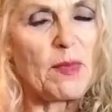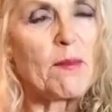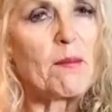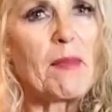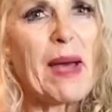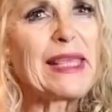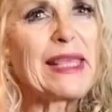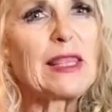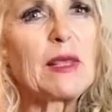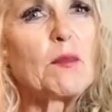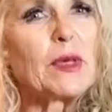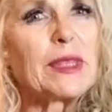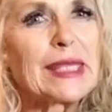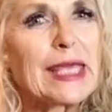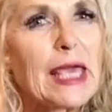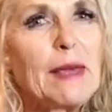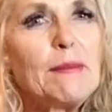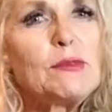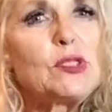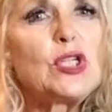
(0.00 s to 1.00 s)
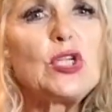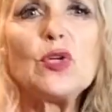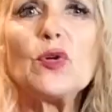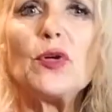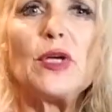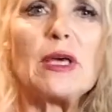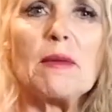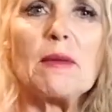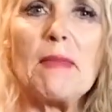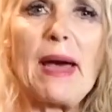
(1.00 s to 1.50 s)
make them with kimchi, or
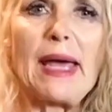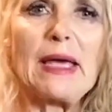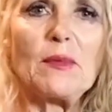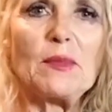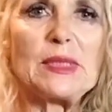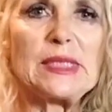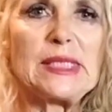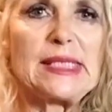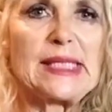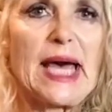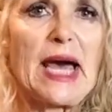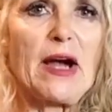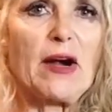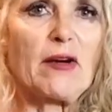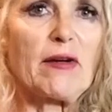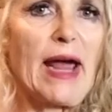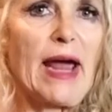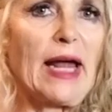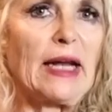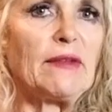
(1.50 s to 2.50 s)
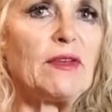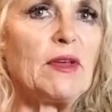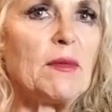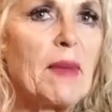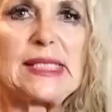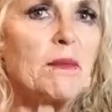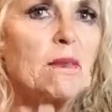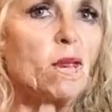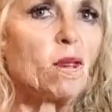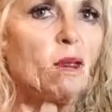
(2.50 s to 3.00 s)
you can make it with sauerkraut. If you
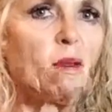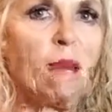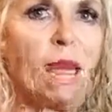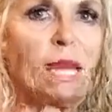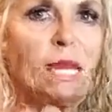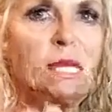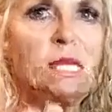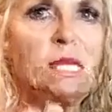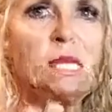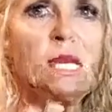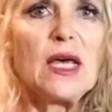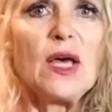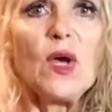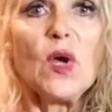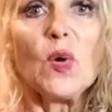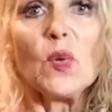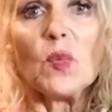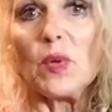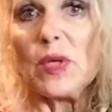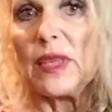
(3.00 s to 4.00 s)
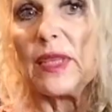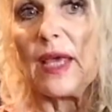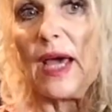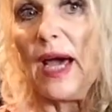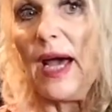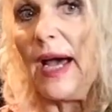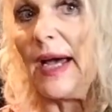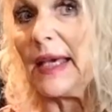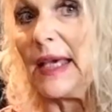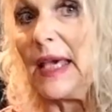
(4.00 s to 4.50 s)
make your crackers with
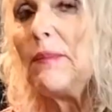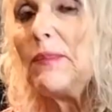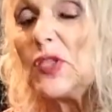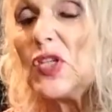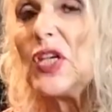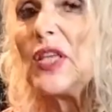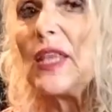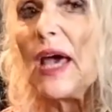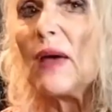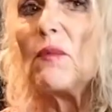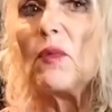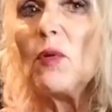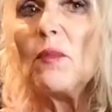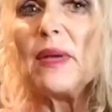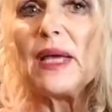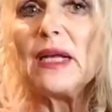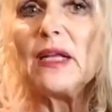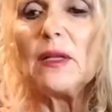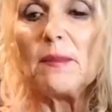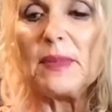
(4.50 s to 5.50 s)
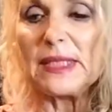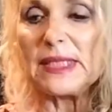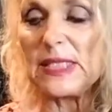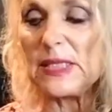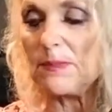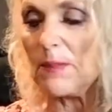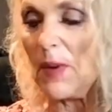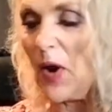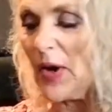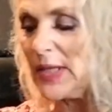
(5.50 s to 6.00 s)
kimchi, they will be a little bit
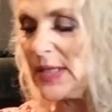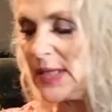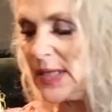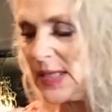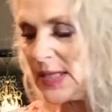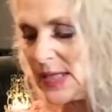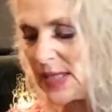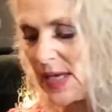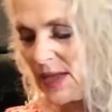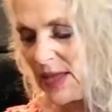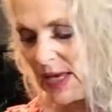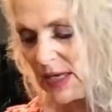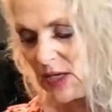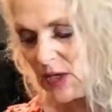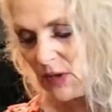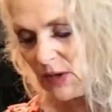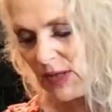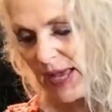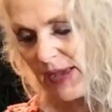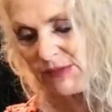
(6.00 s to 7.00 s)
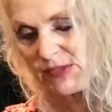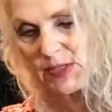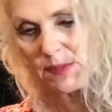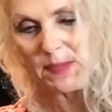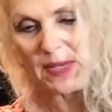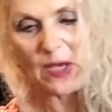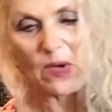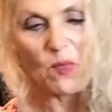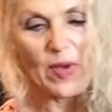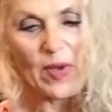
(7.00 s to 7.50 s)
spicy, so then you'll have to
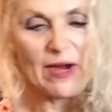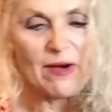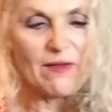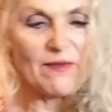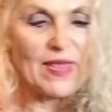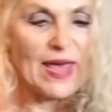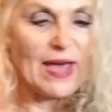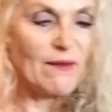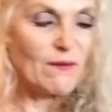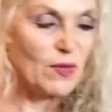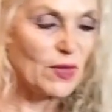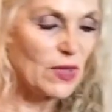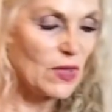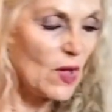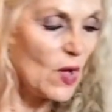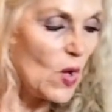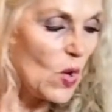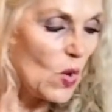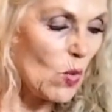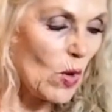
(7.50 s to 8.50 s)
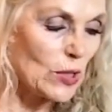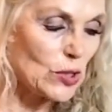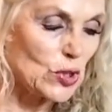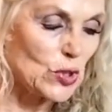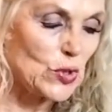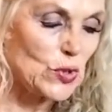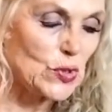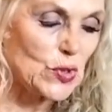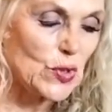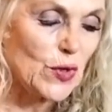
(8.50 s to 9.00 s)
be aware of that with what you're
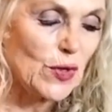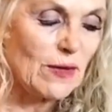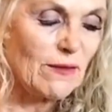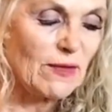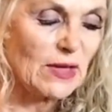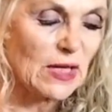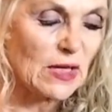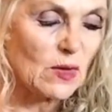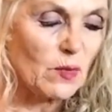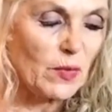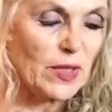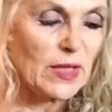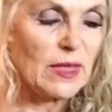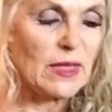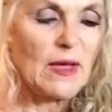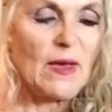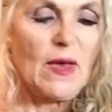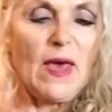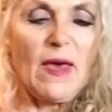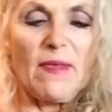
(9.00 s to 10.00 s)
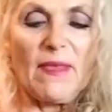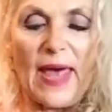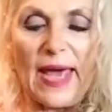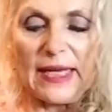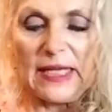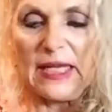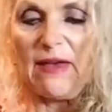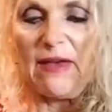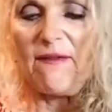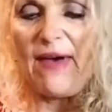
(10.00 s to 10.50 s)
serving it with.
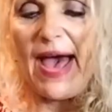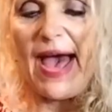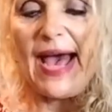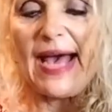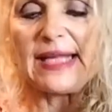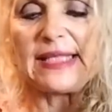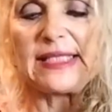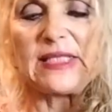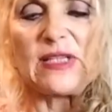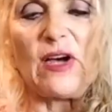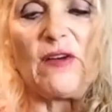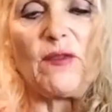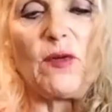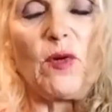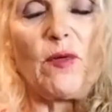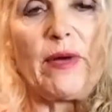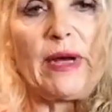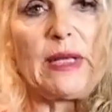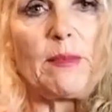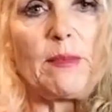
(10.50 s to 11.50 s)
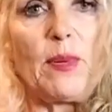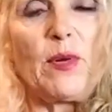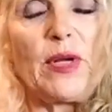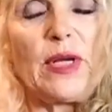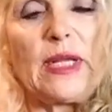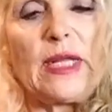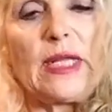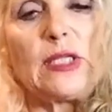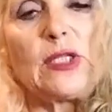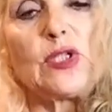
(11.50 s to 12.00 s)
That kvass, I've already put
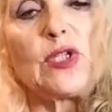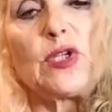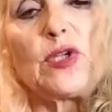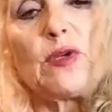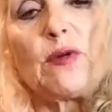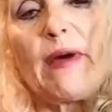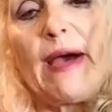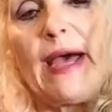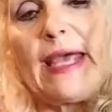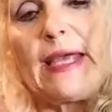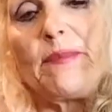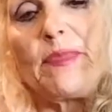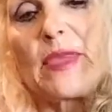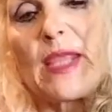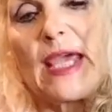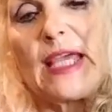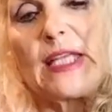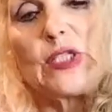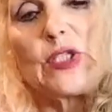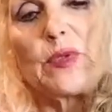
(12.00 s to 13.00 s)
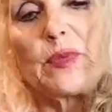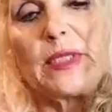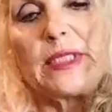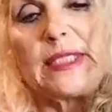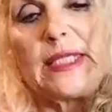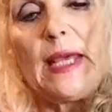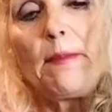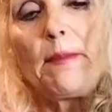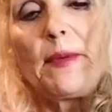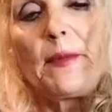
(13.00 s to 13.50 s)
it into a
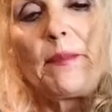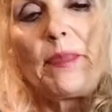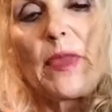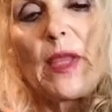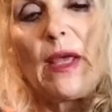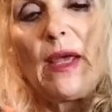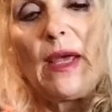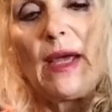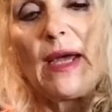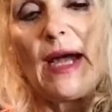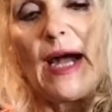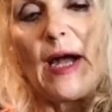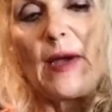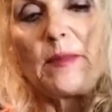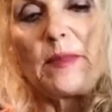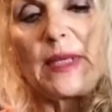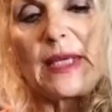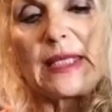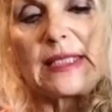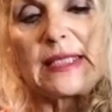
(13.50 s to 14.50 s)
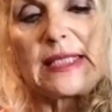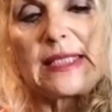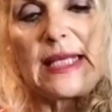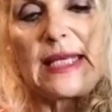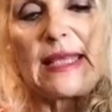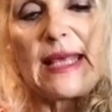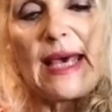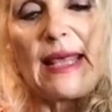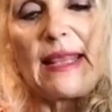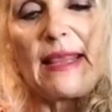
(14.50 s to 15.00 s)
dip. Hope you can see
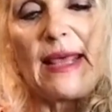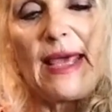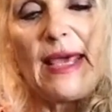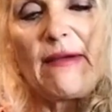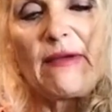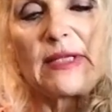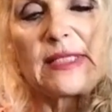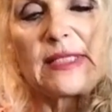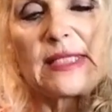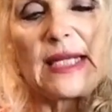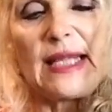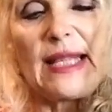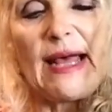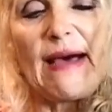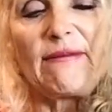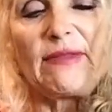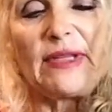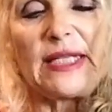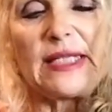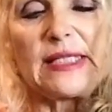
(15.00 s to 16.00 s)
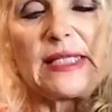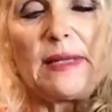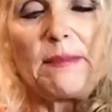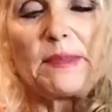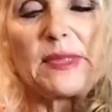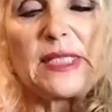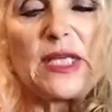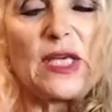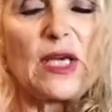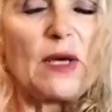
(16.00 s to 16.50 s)
that there. It's a lovely dip,
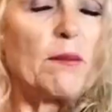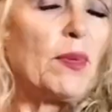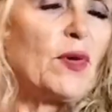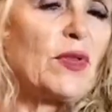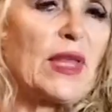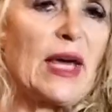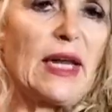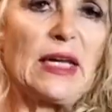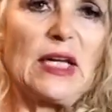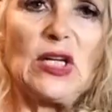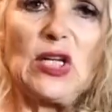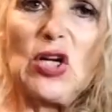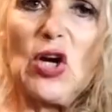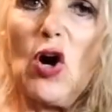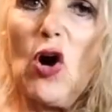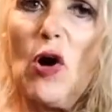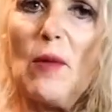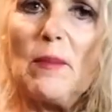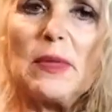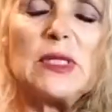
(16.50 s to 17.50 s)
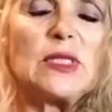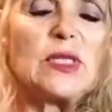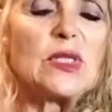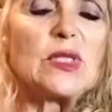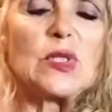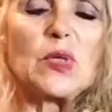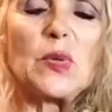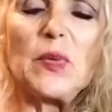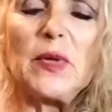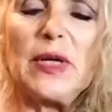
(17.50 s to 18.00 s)
so you can put that into your
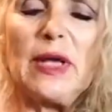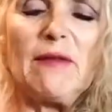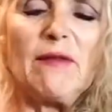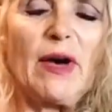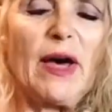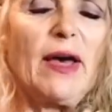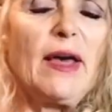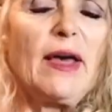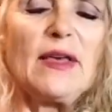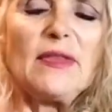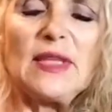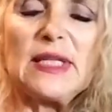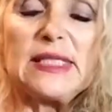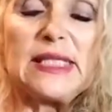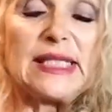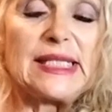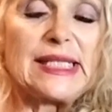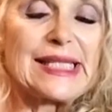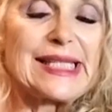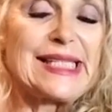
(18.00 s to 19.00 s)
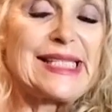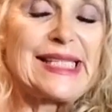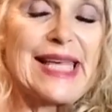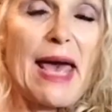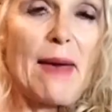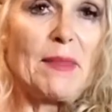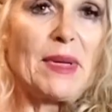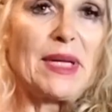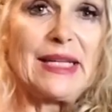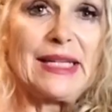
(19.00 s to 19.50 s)
hummuses or whatever. This is a
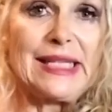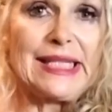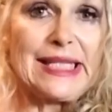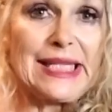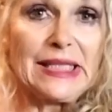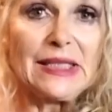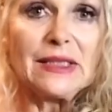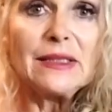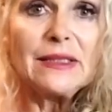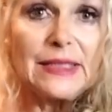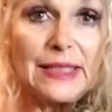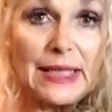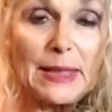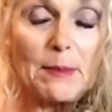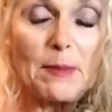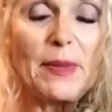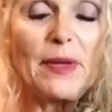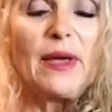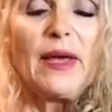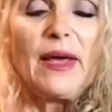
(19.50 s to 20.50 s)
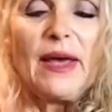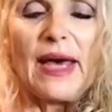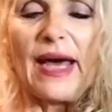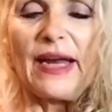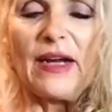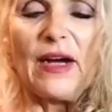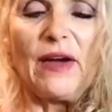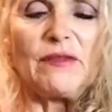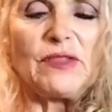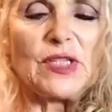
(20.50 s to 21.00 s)
salmon and dill dip, and
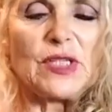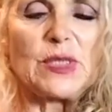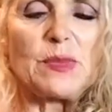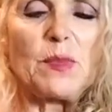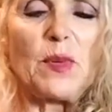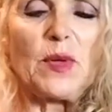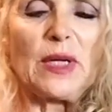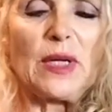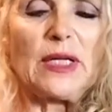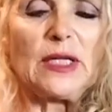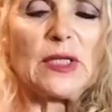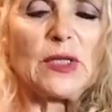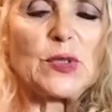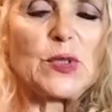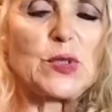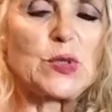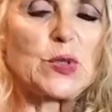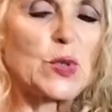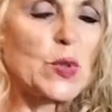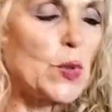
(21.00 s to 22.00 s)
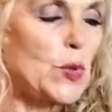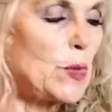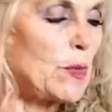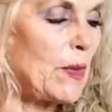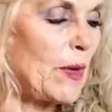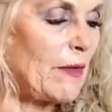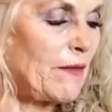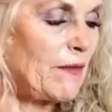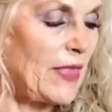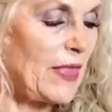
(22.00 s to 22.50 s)
I've just put a little scoop
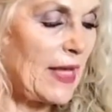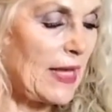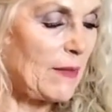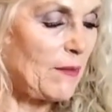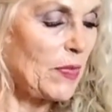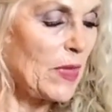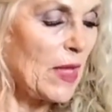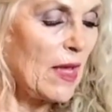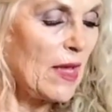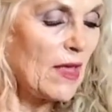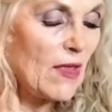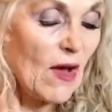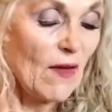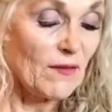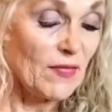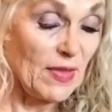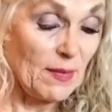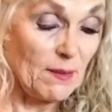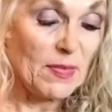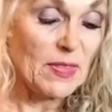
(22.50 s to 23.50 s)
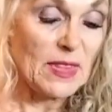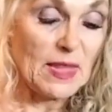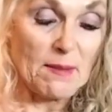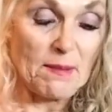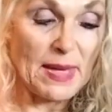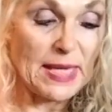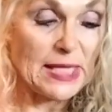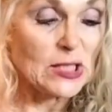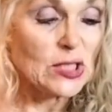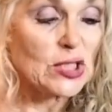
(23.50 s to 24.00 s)
of the beet